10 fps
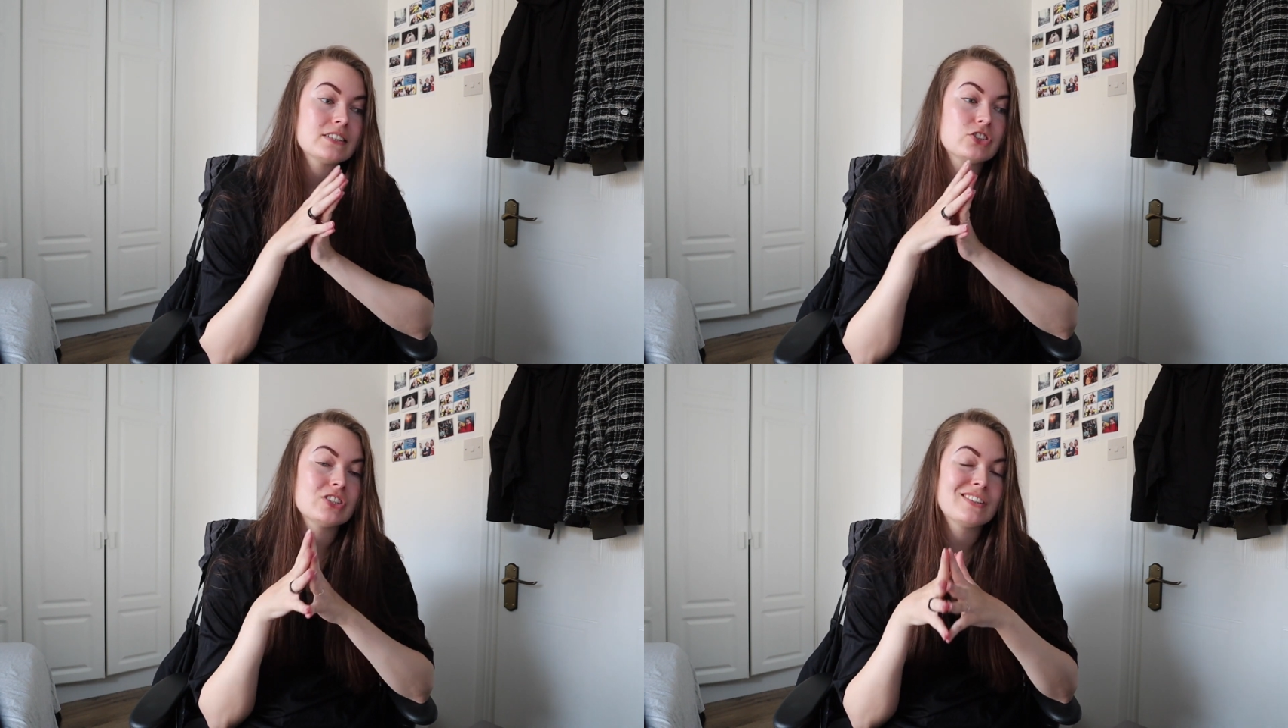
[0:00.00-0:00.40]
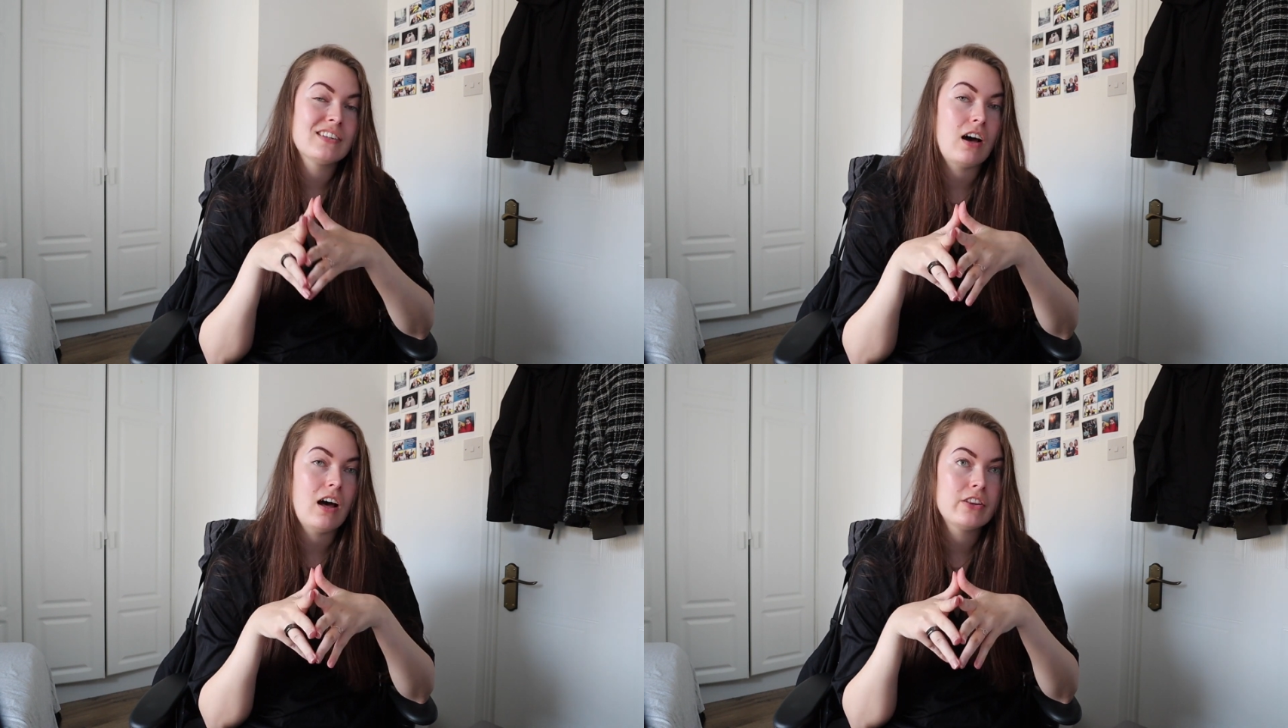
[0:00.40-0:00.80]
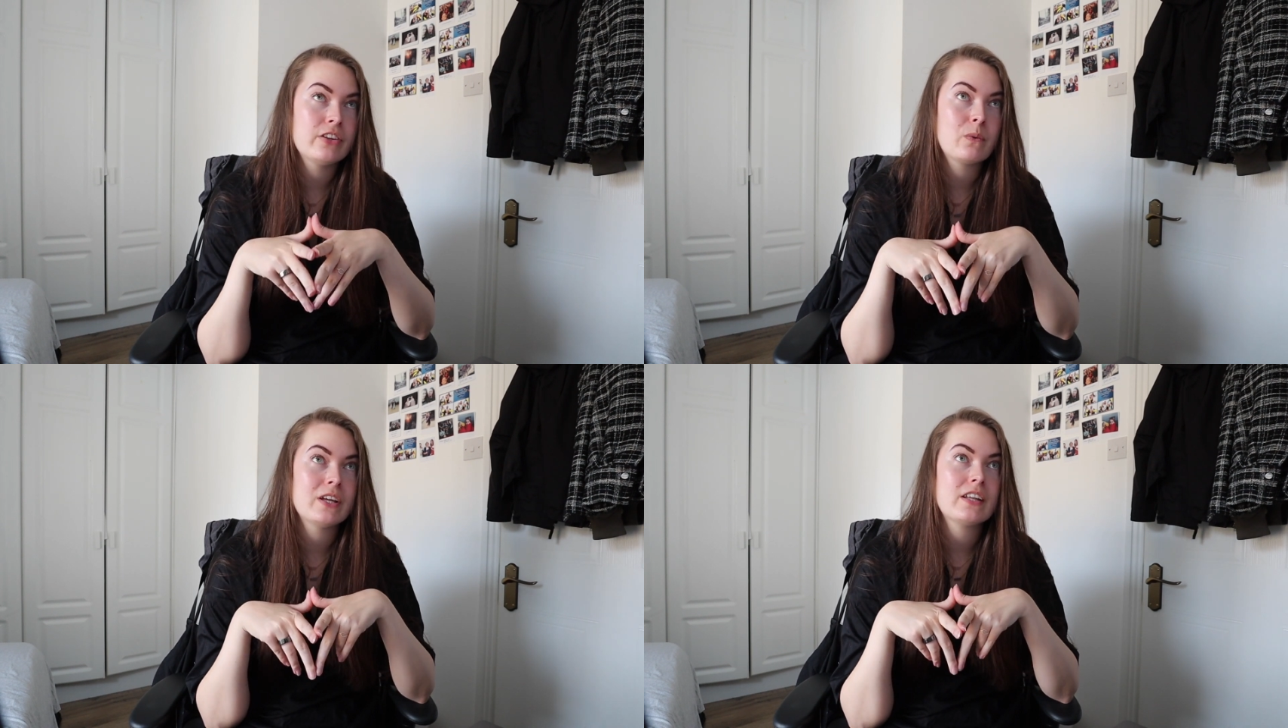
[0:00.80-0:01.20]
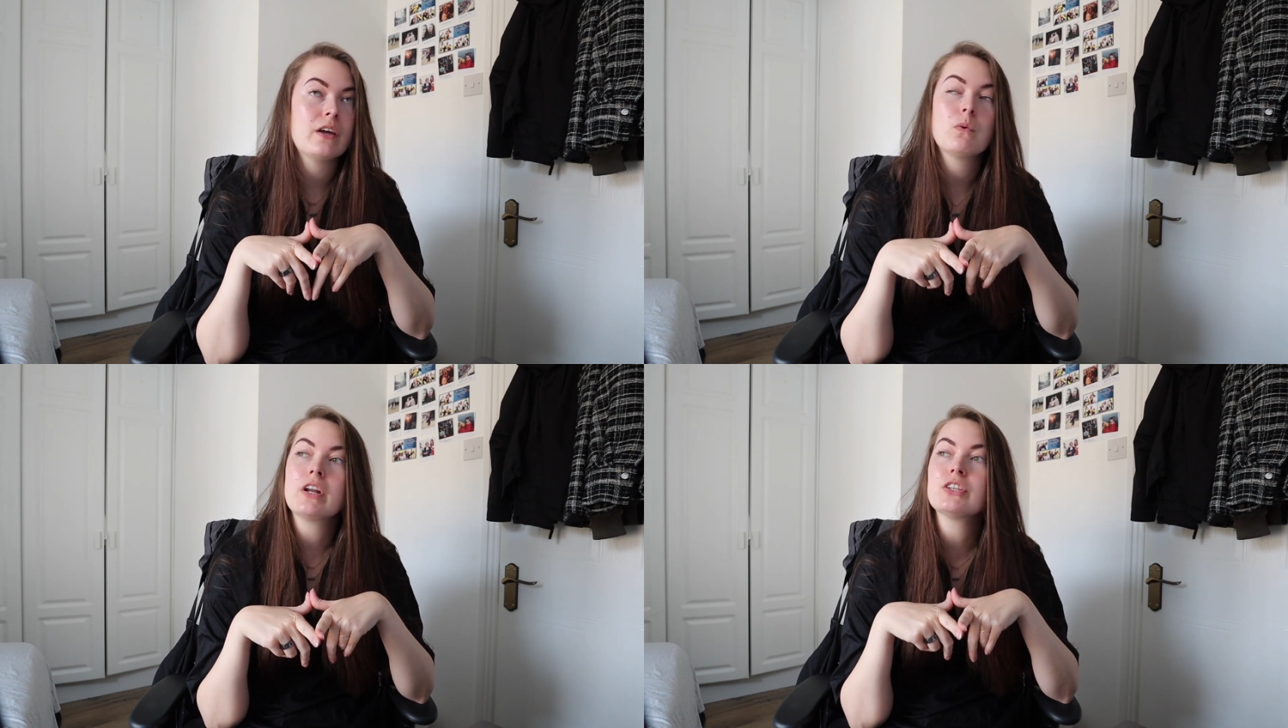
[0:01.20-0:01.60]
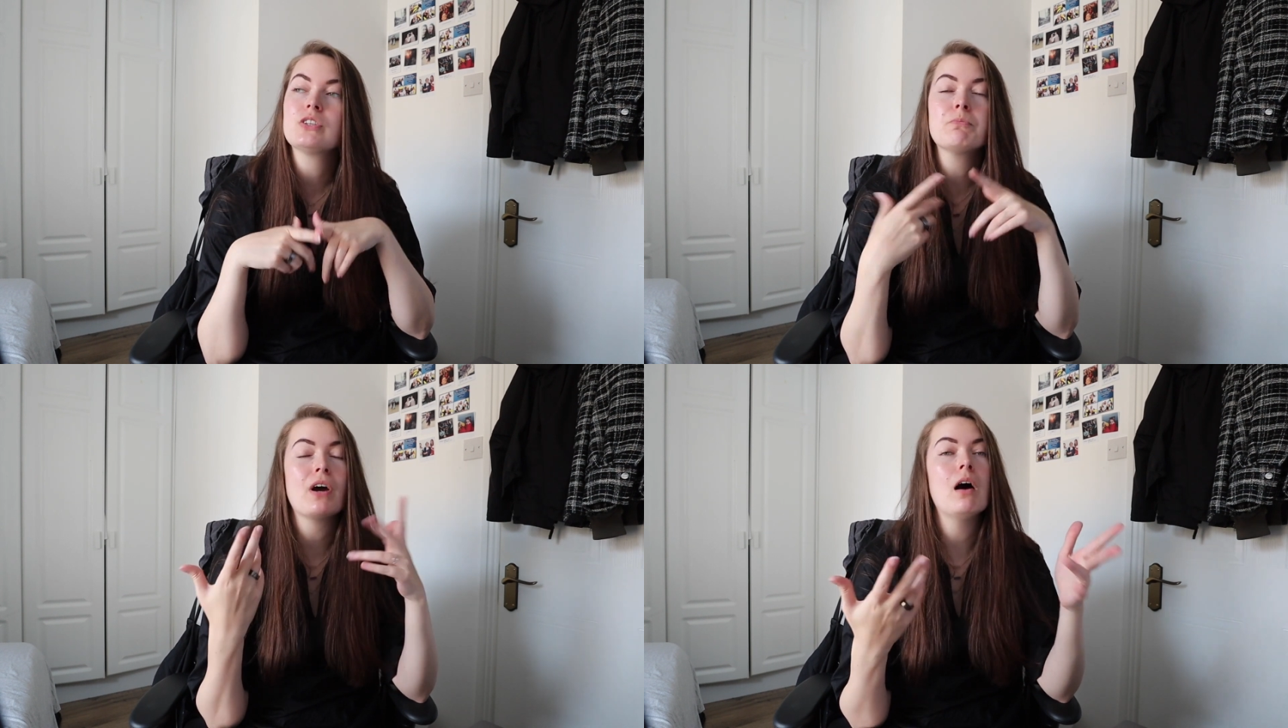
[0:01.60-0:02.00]
just not the way that I wanted to,
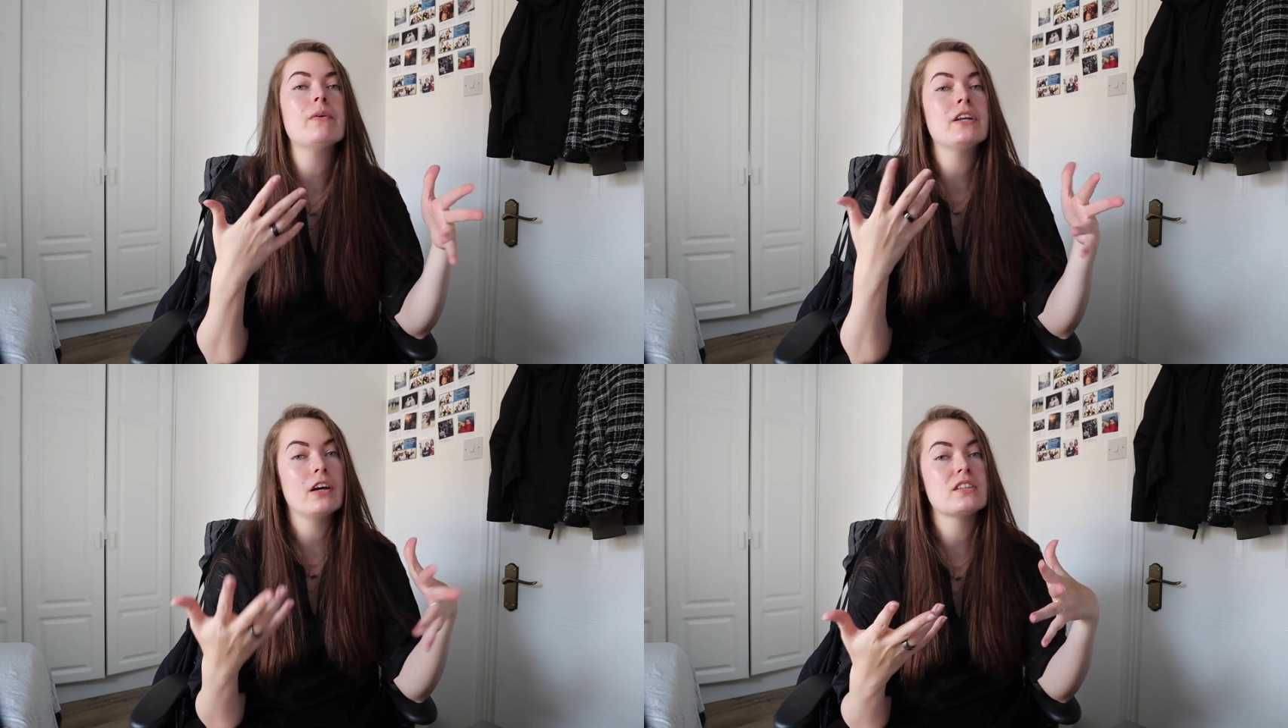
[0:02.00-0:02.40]
and probably not